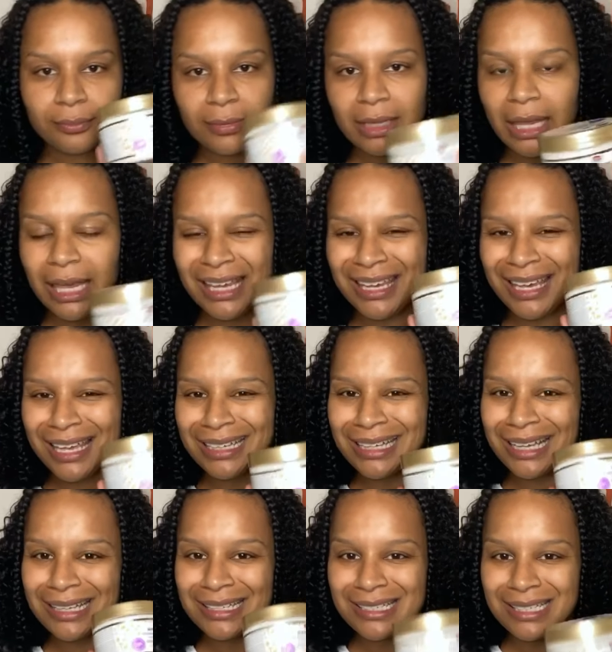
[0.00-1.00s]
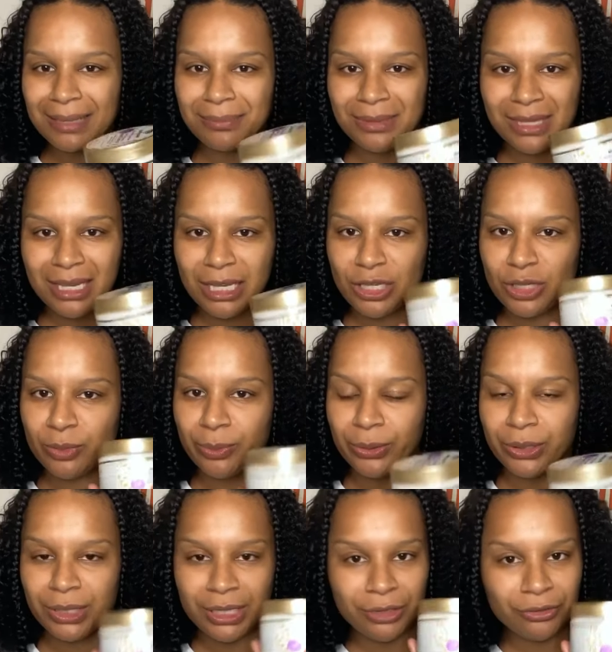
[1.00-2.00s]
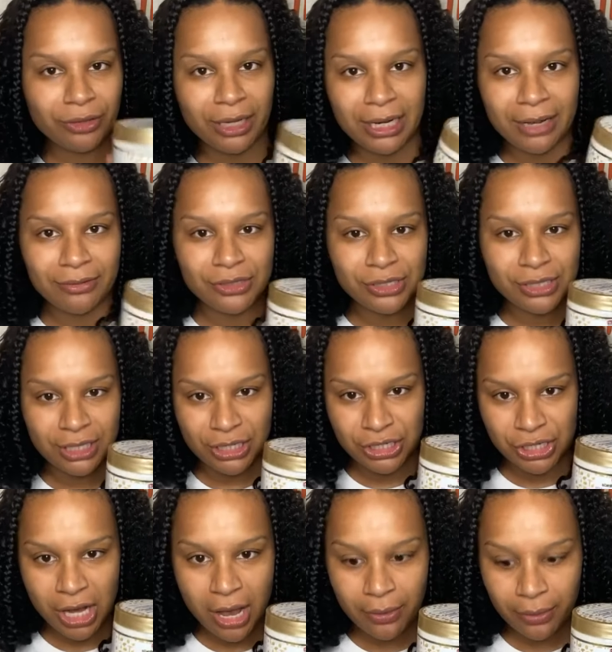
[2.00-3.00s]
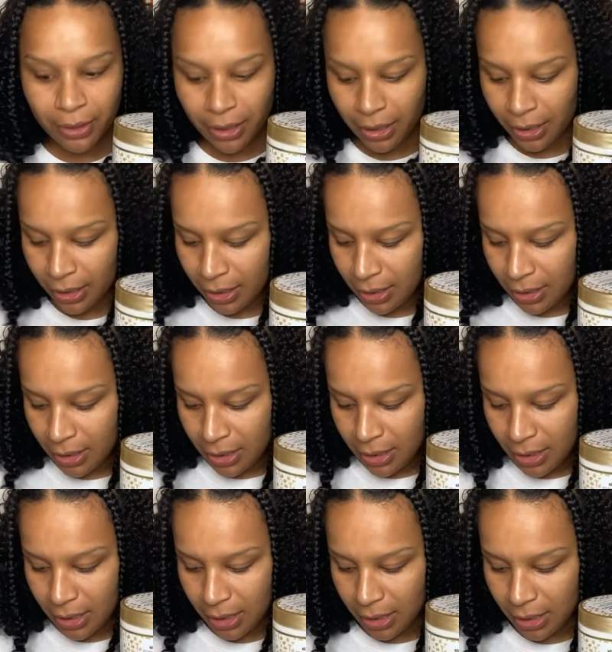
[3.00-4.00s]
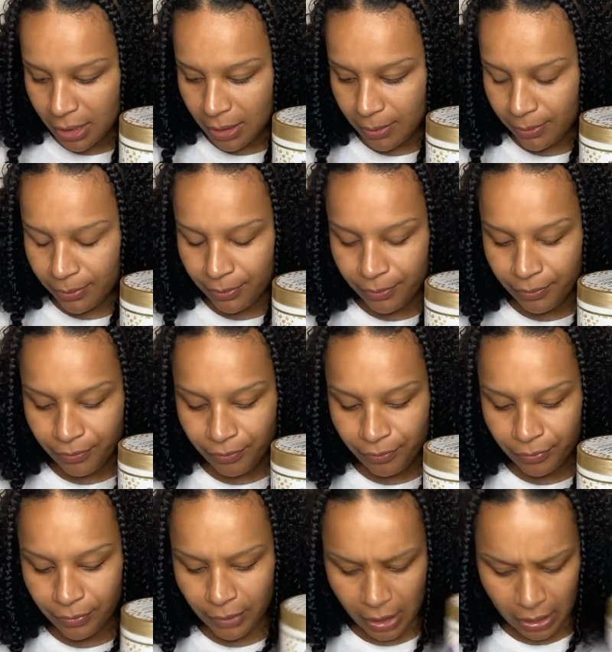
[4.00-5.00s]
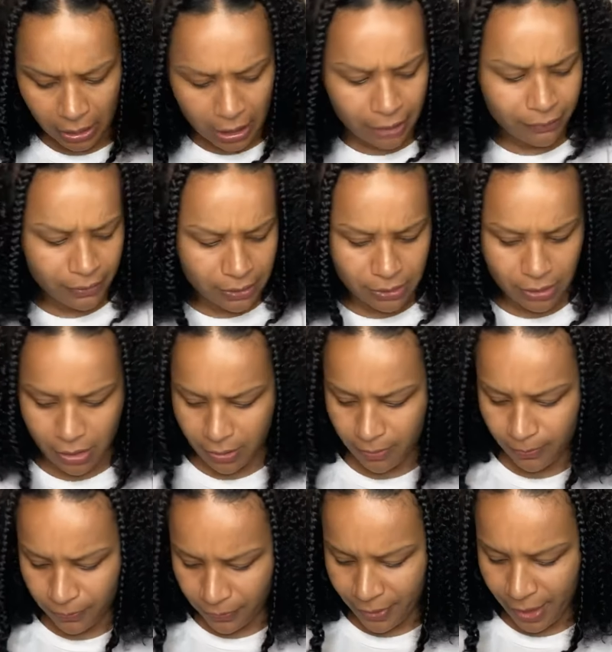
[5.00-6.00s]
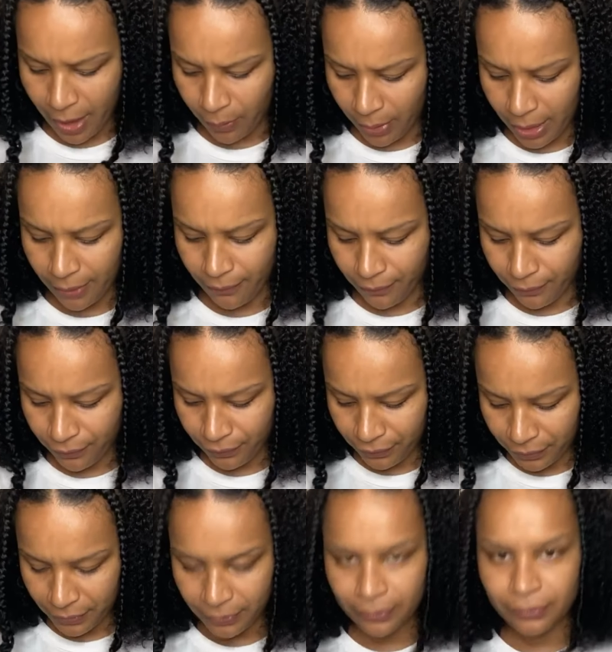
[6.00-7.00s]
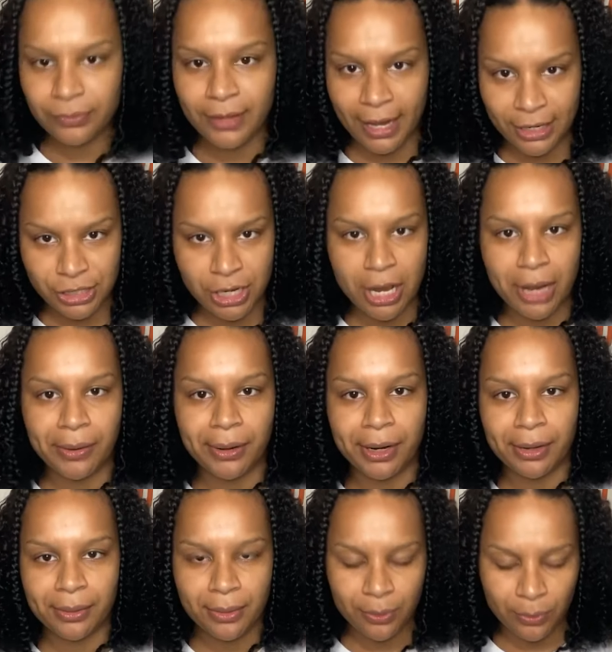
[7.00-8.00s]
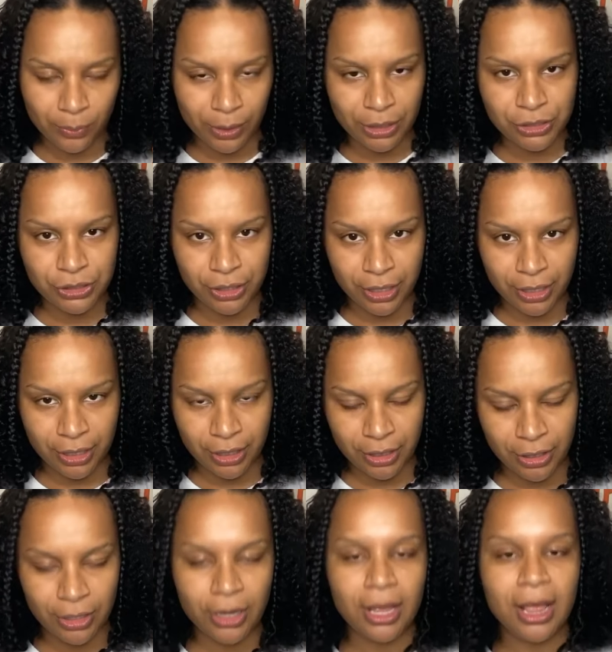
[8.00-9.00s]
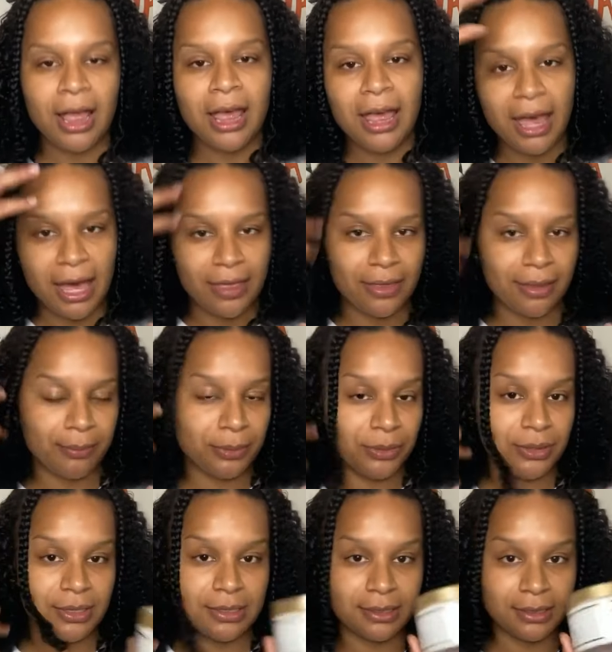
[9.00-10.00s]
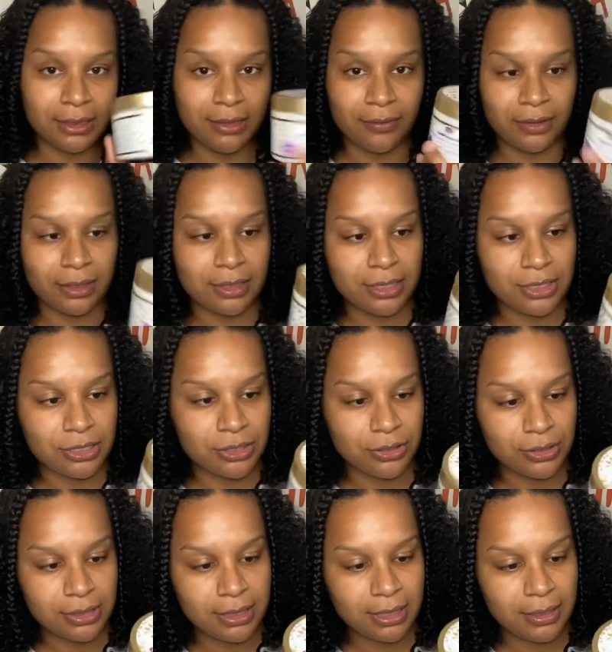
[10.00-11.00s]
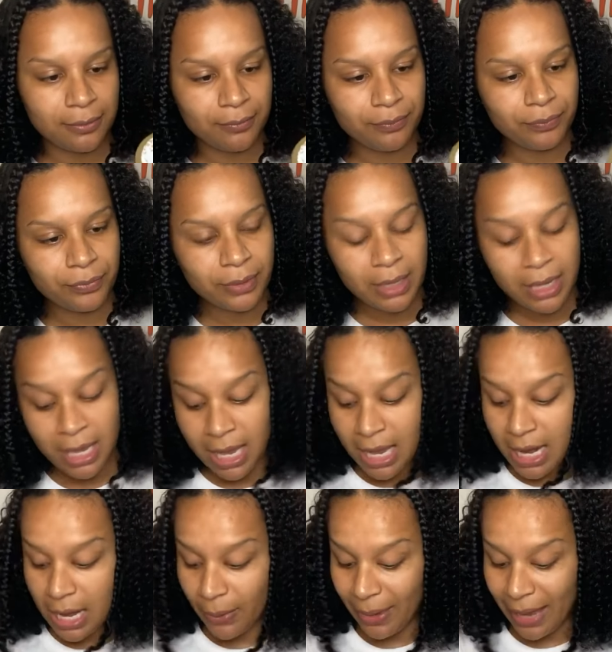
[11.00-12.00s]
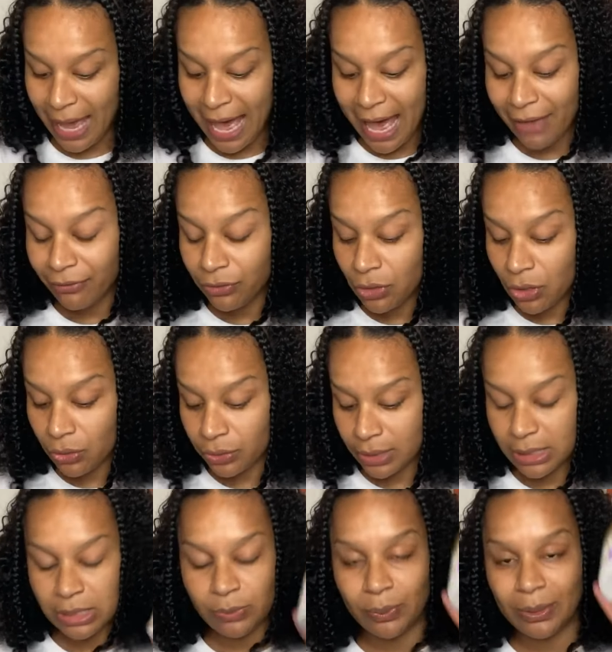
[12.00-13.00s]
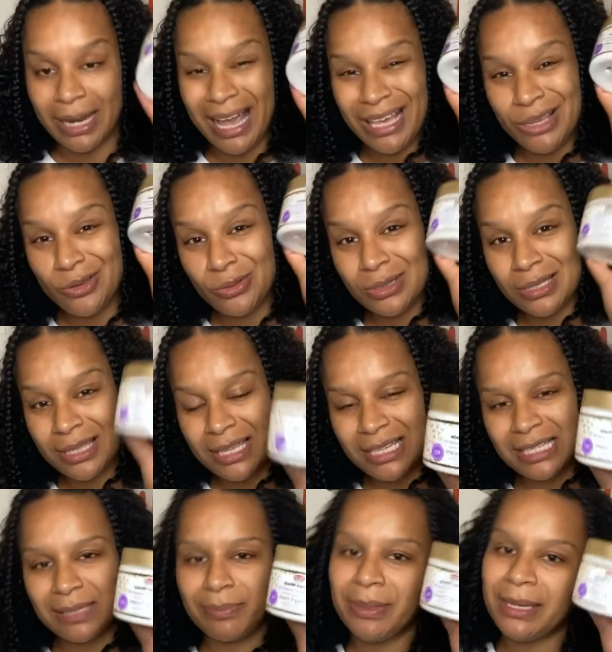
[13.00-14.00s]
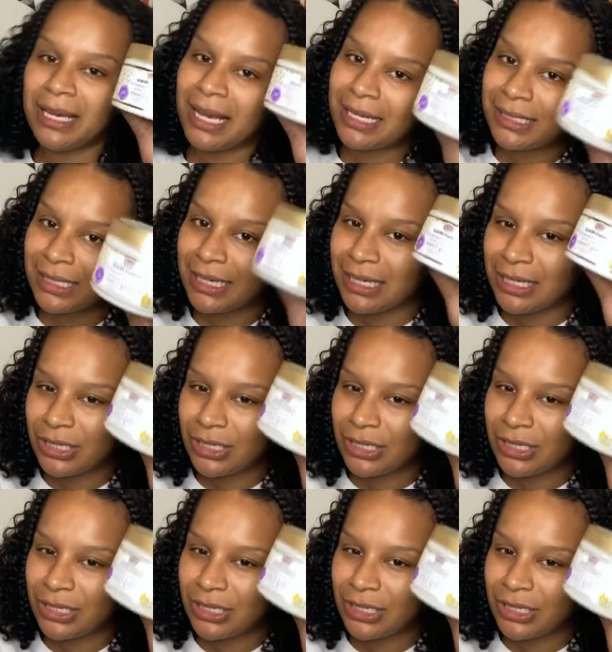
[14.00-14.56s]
again, kind of the same thing. You put in right after you take a shower. A lot of these are that way. Take a shower, wash your hair, and then put these leave-in conditioners in. Now I have noticed when I use this, because it is a